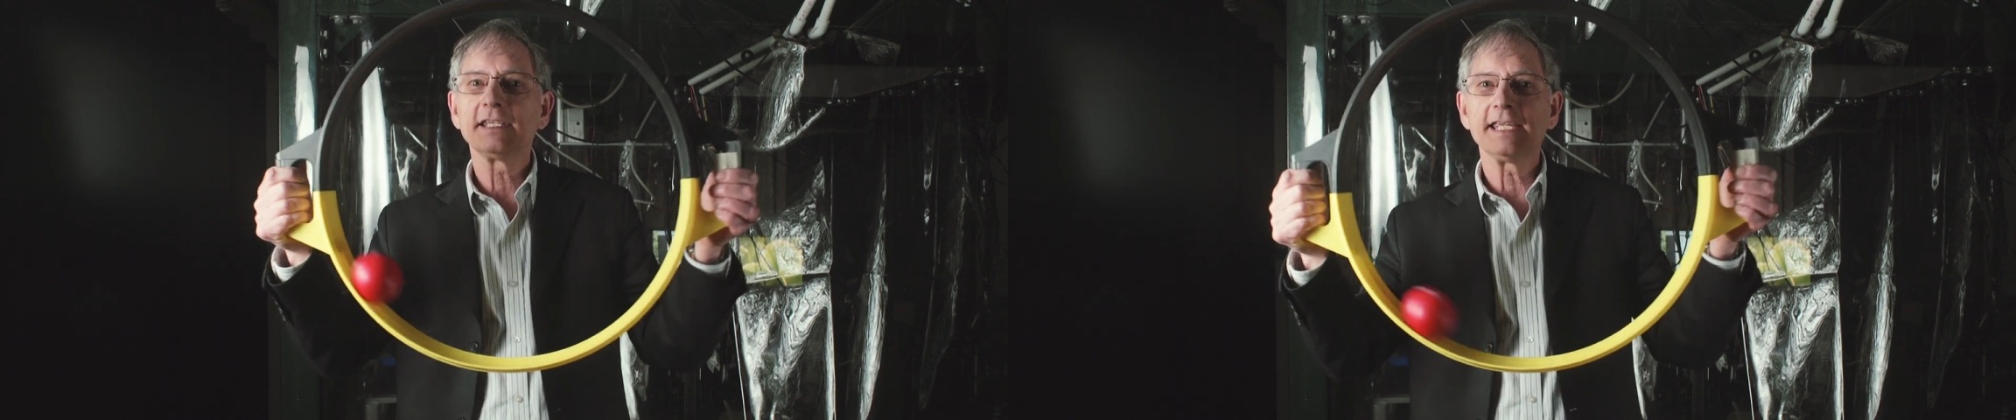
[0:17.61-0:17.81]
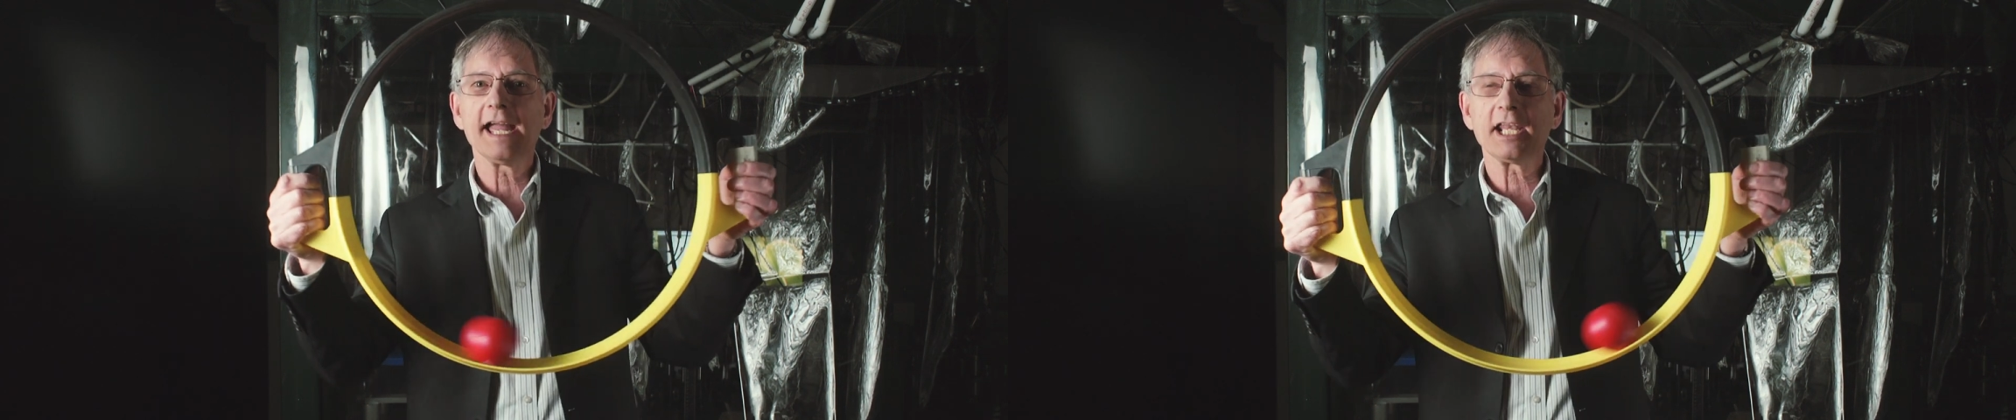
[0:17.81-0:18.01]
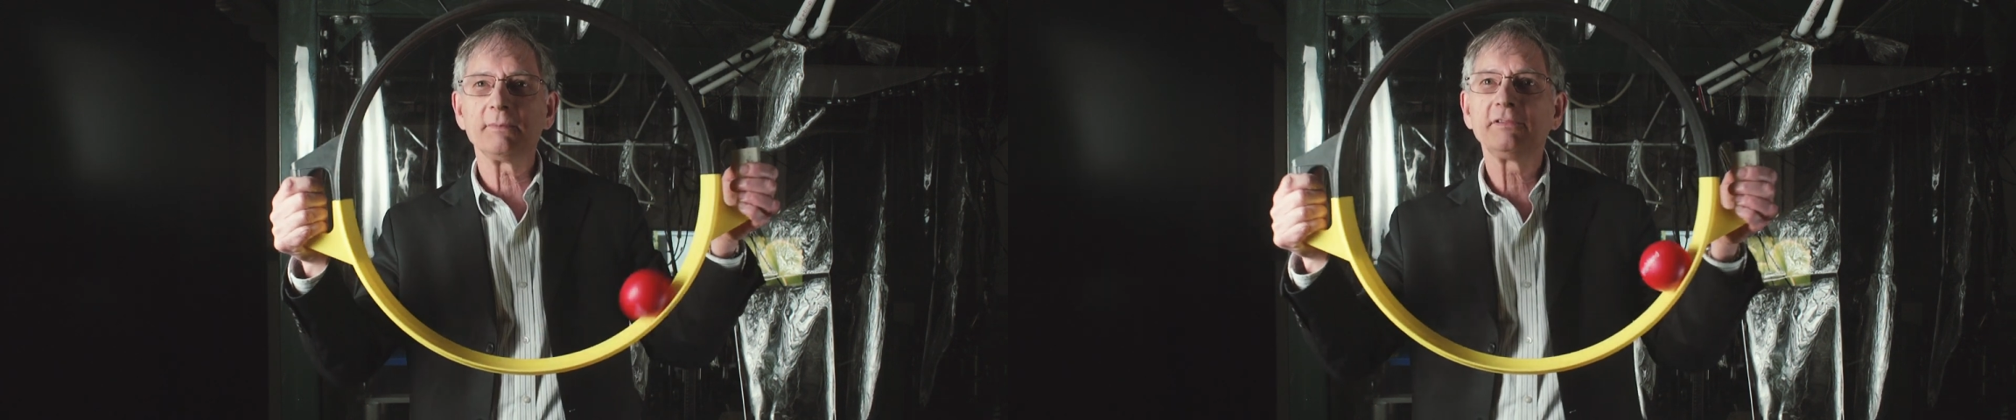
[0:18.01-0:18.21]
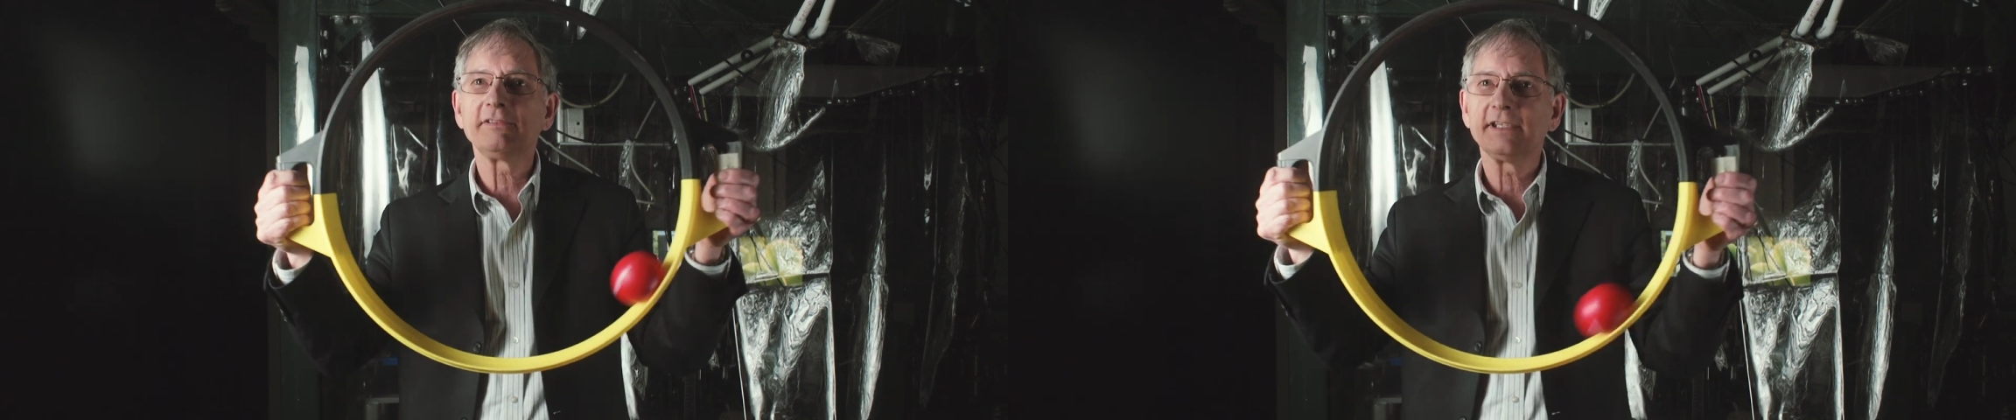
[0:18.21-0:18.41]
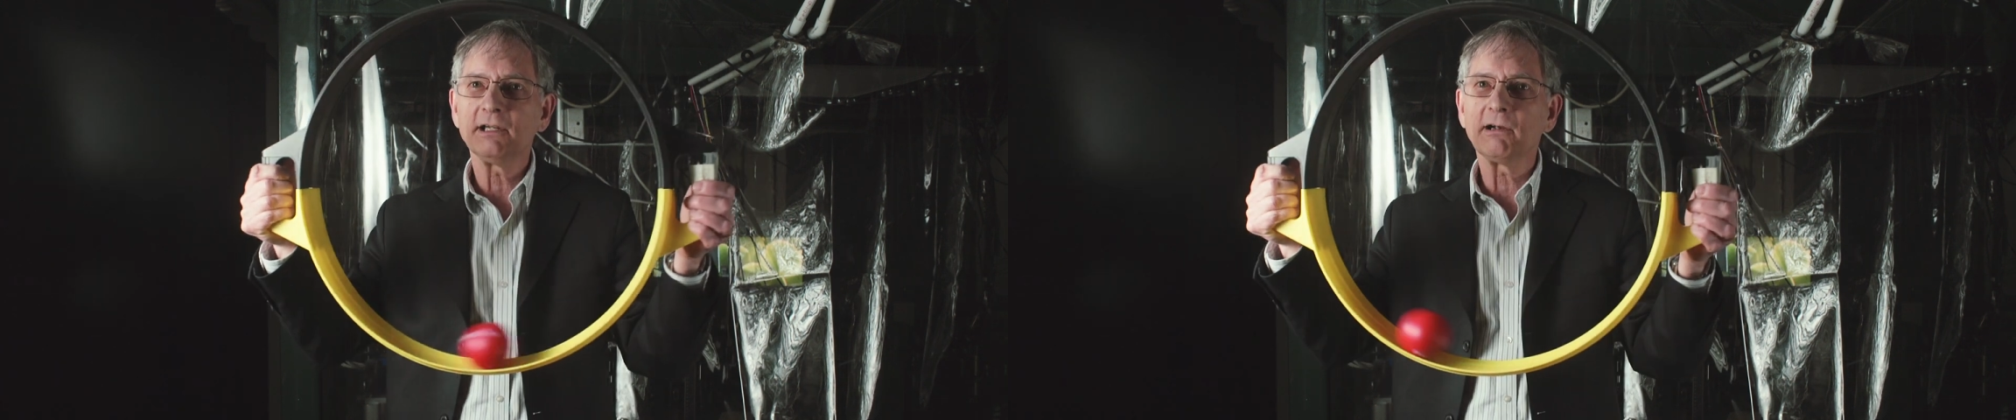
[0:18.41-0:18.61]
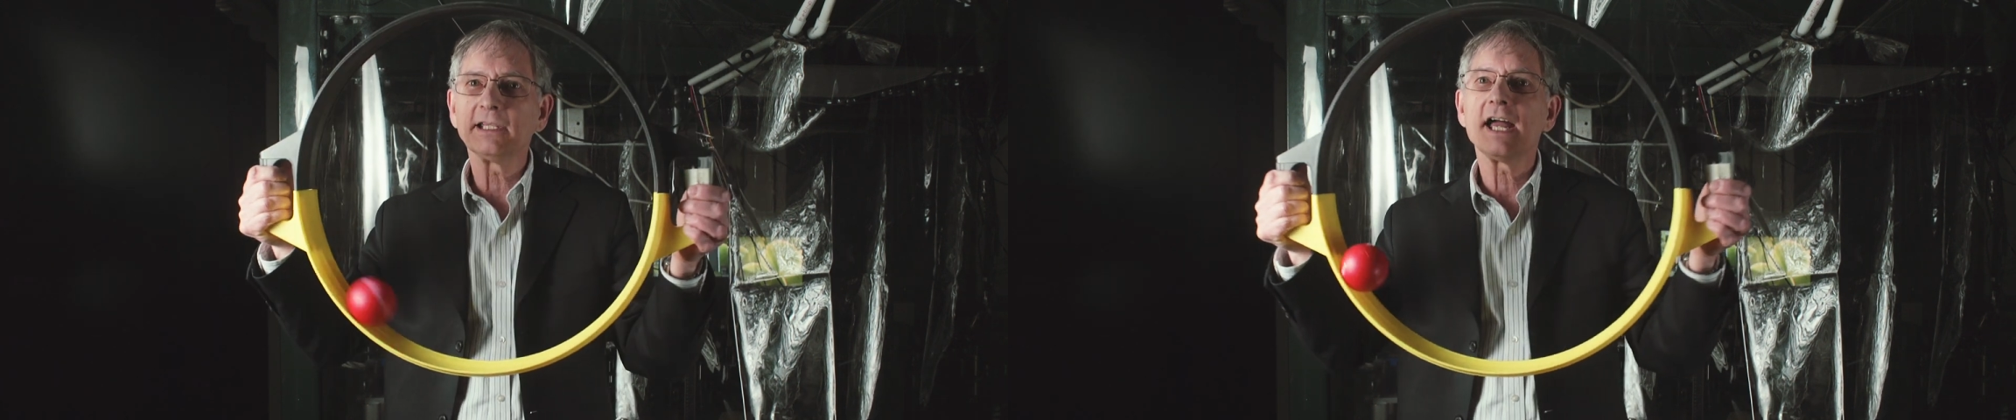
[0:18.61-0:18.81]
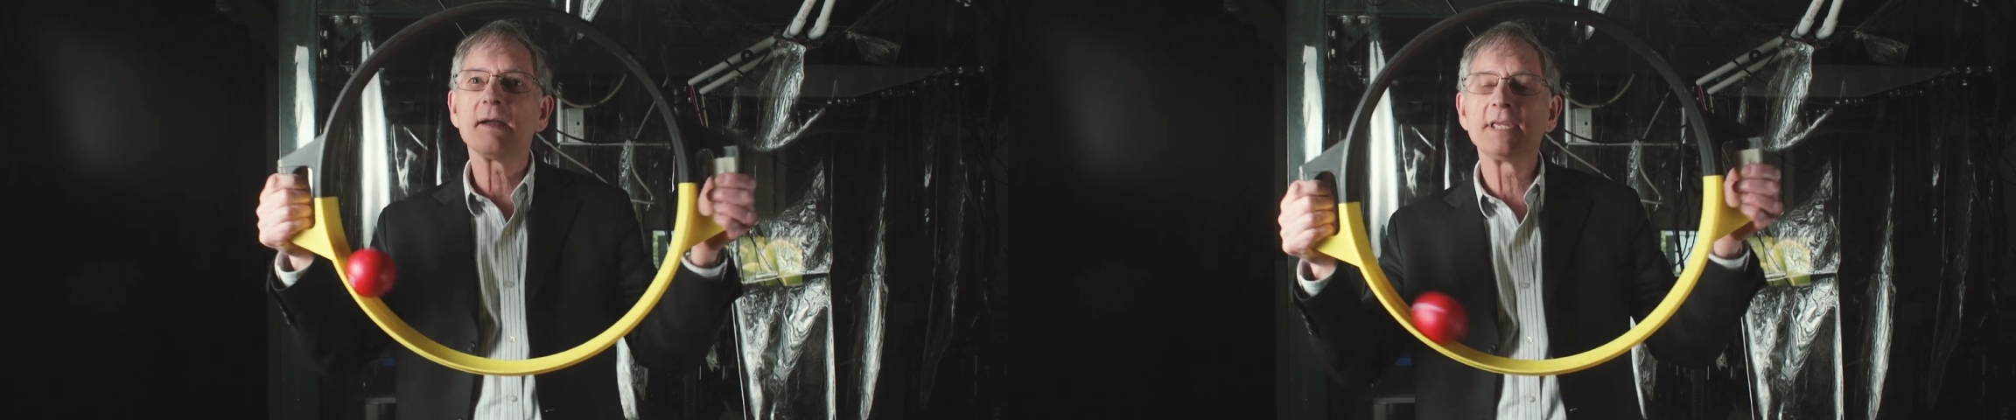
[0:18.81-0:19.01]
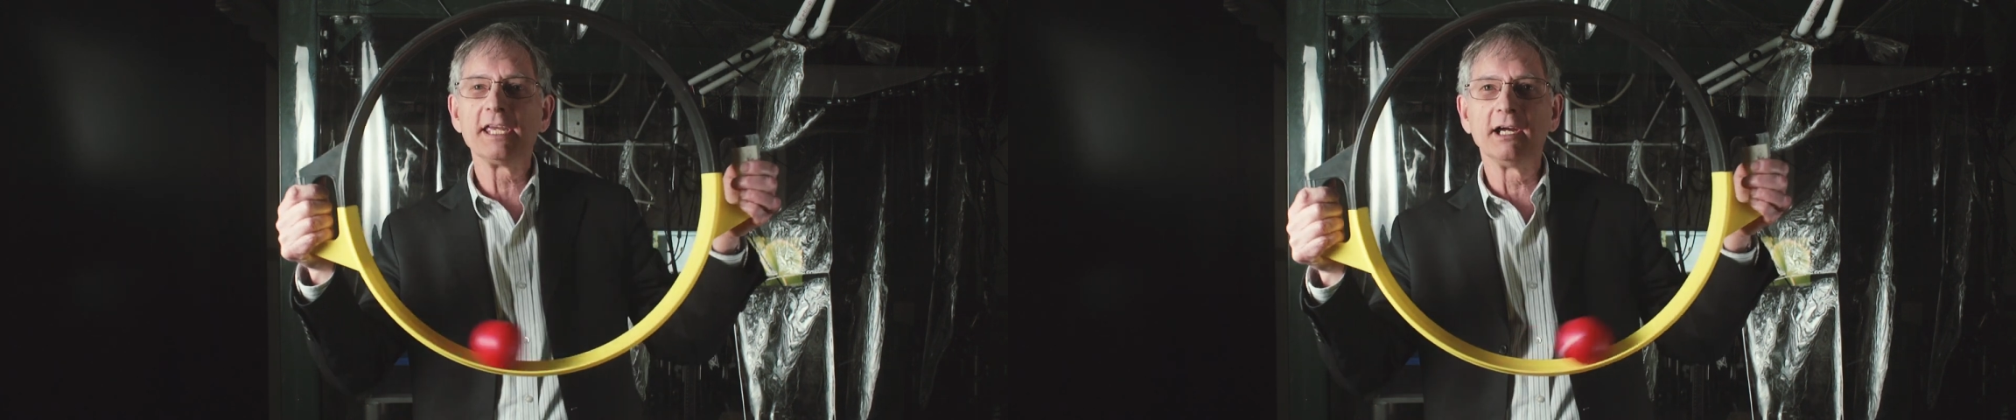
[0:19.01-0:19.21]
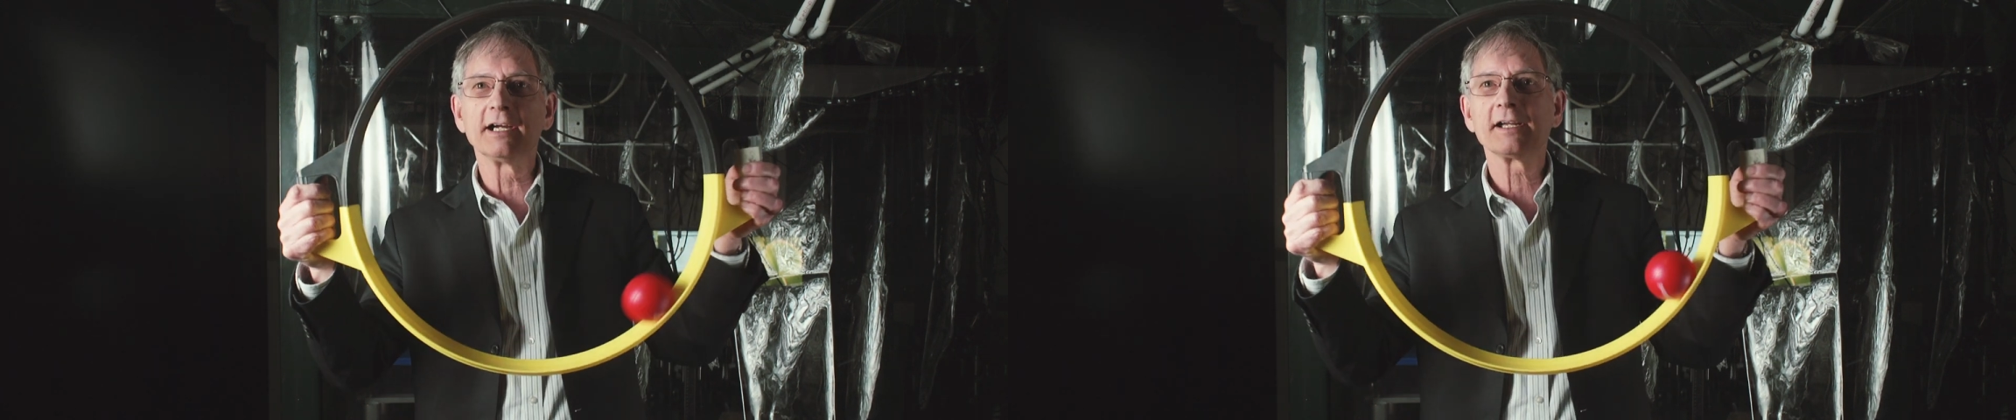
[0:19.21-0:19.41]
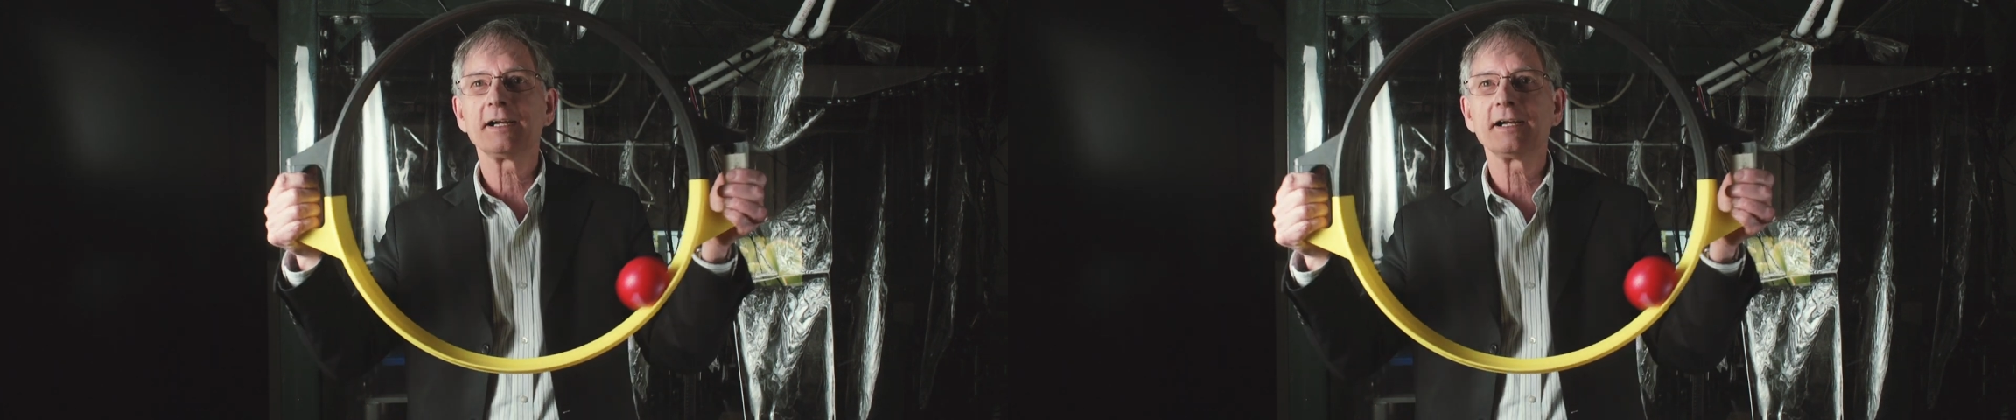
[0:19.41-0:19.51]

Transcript: the atoms in our lab here